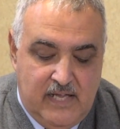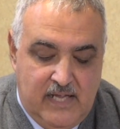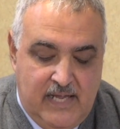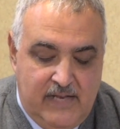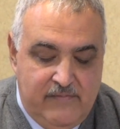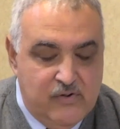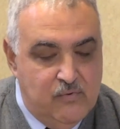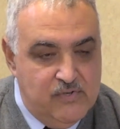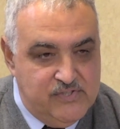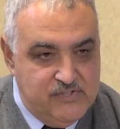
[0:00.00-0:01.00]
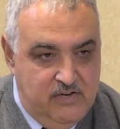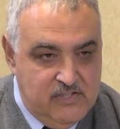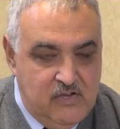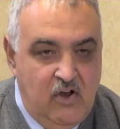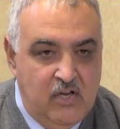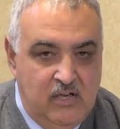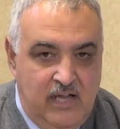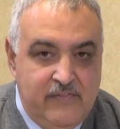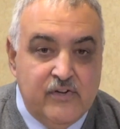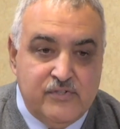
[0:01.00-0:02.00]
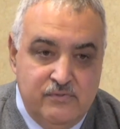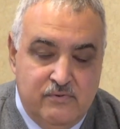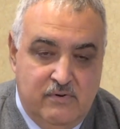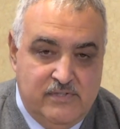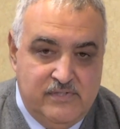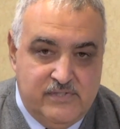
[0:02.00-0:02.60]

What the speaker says: and the course starts online. There are 2 courses